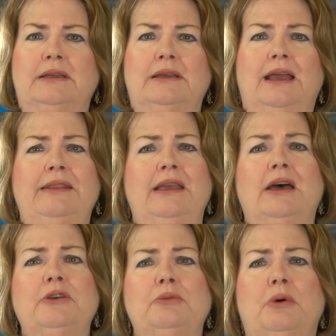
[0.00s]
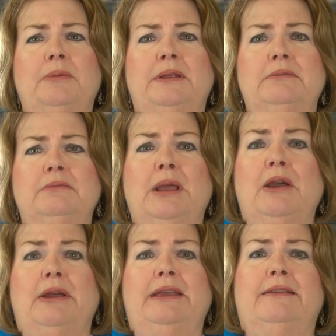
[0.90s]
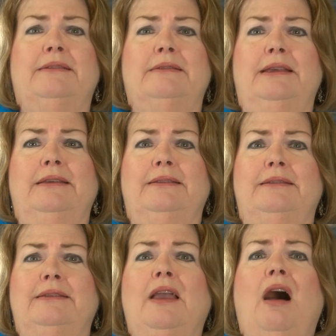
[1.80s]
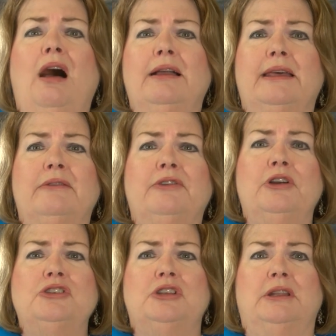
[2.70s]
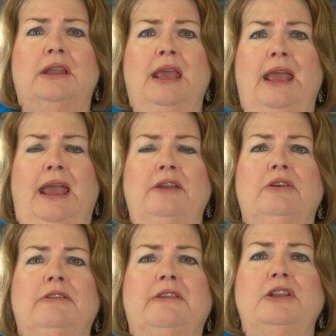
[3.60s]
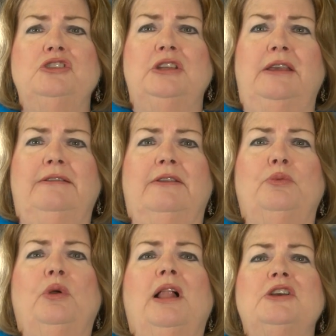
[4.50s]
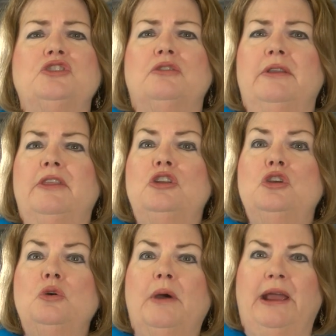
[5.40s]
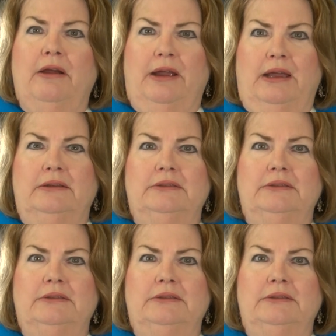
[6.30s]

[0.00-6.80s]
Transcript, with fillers: And the other woman, Mary, is young and a virgin, and her son Jesus will usher in the new era.